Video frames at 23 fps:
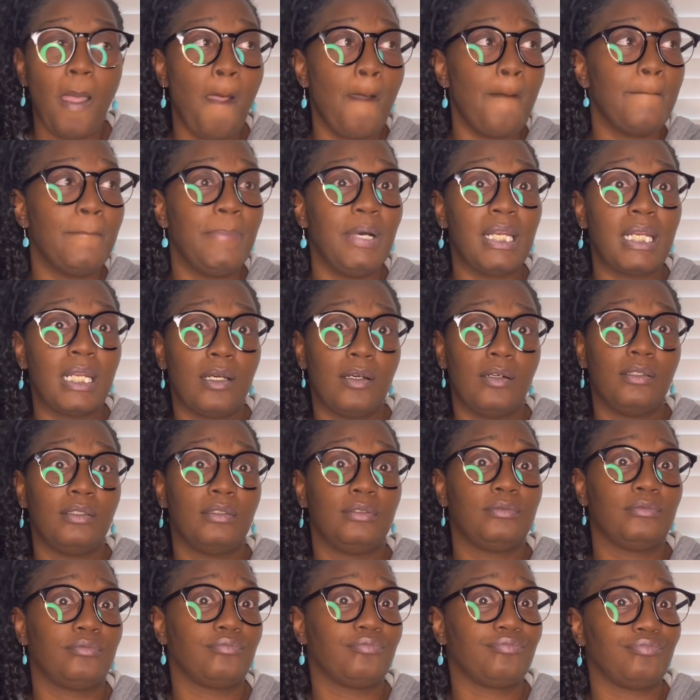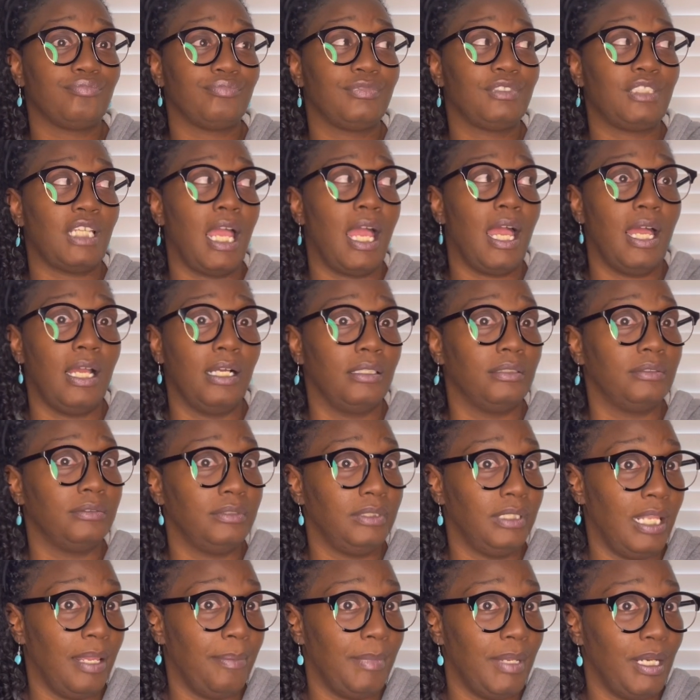But, child,
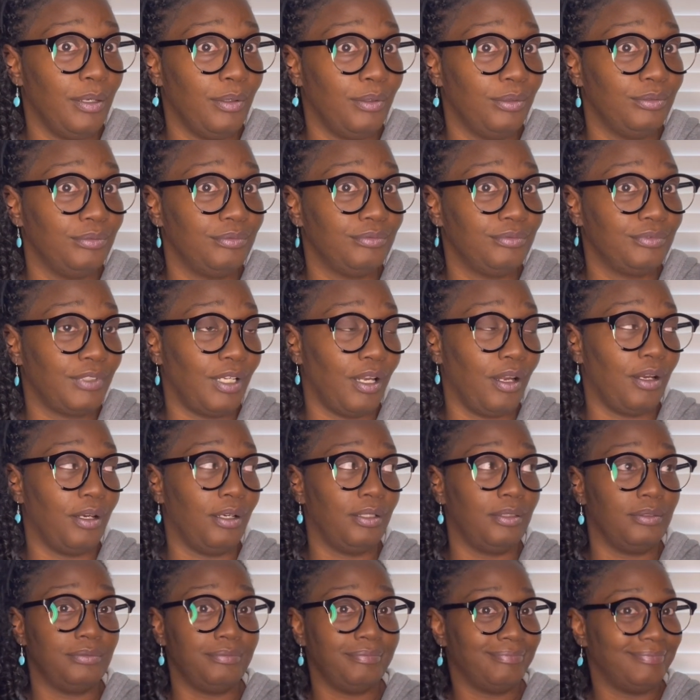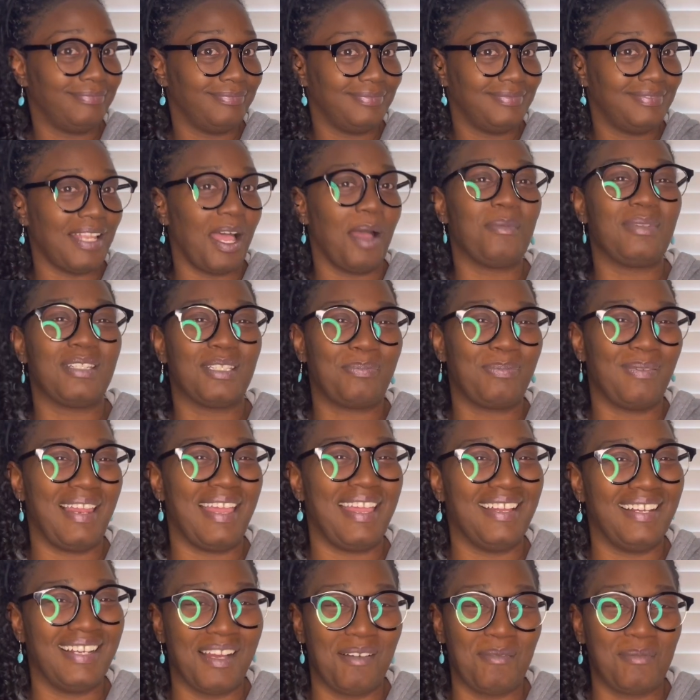let me know, girl. No, I'm just
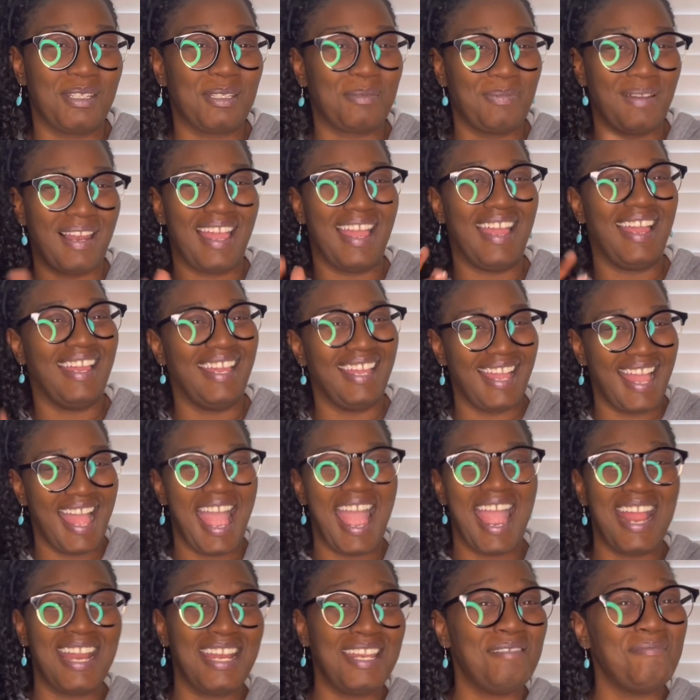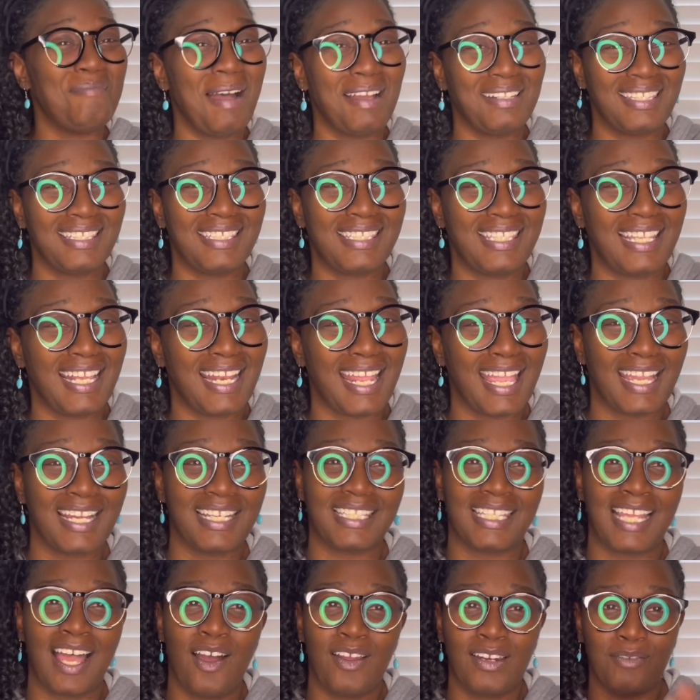playing. I'm just playing. I ain't even about to say that
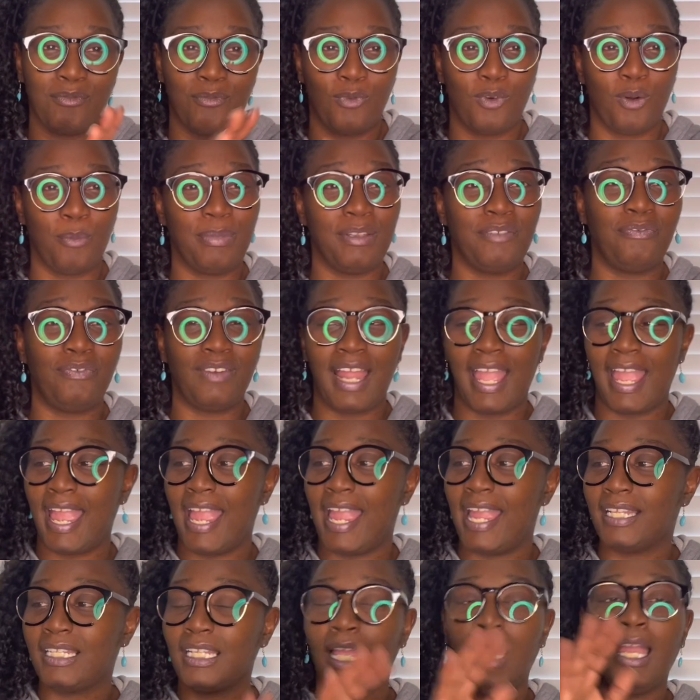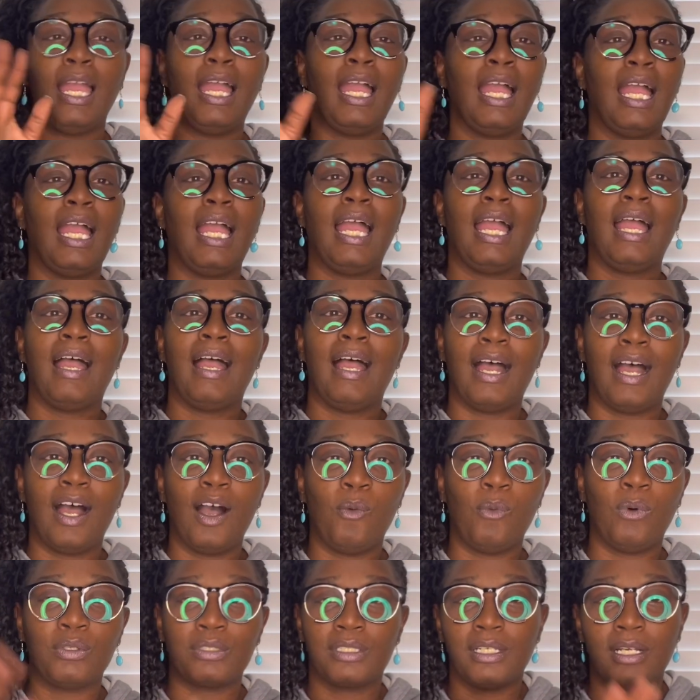because I don't even want to be flagged. I
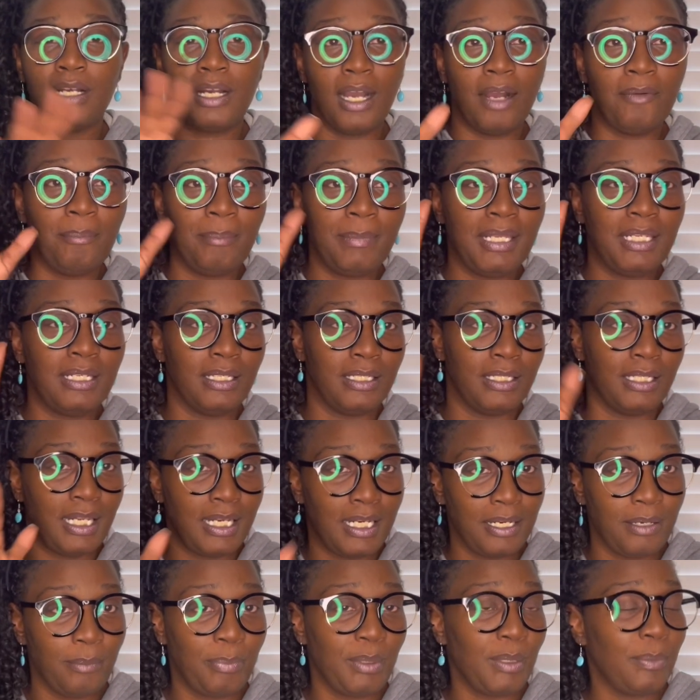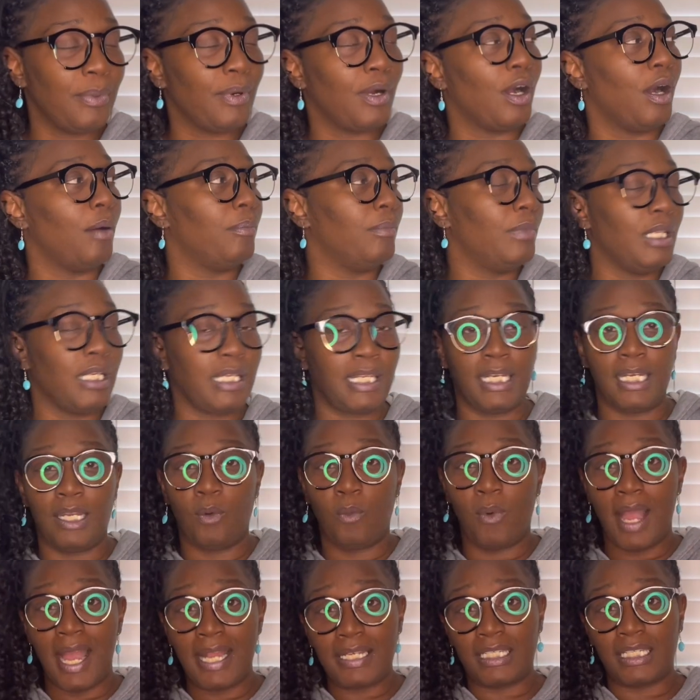don't want the government or none of them people come looking and
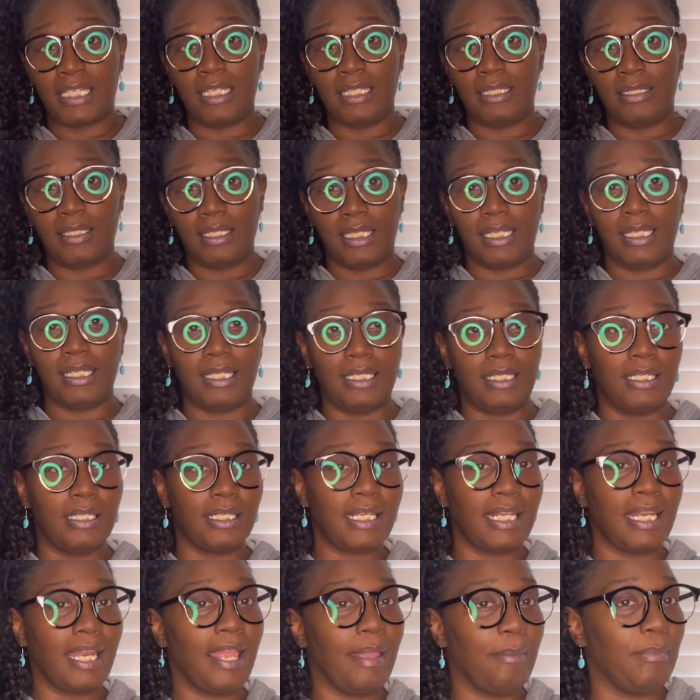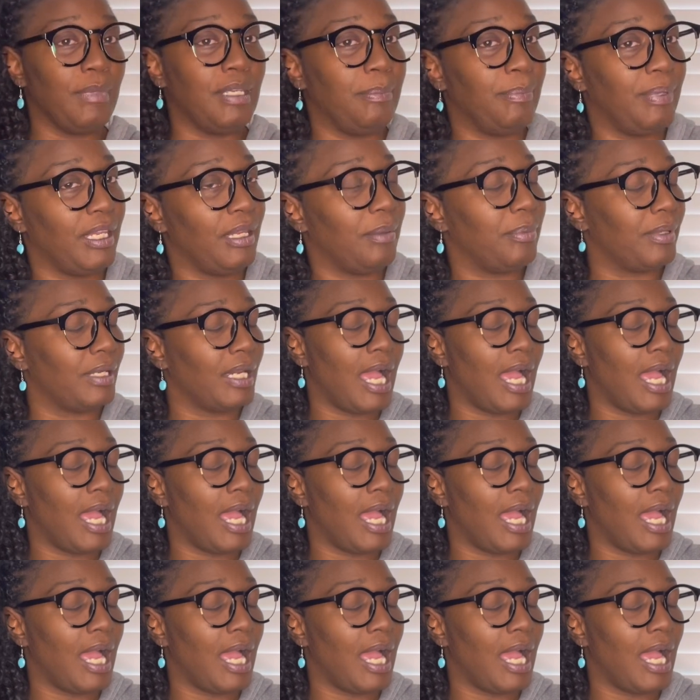watching and looking at me, baby.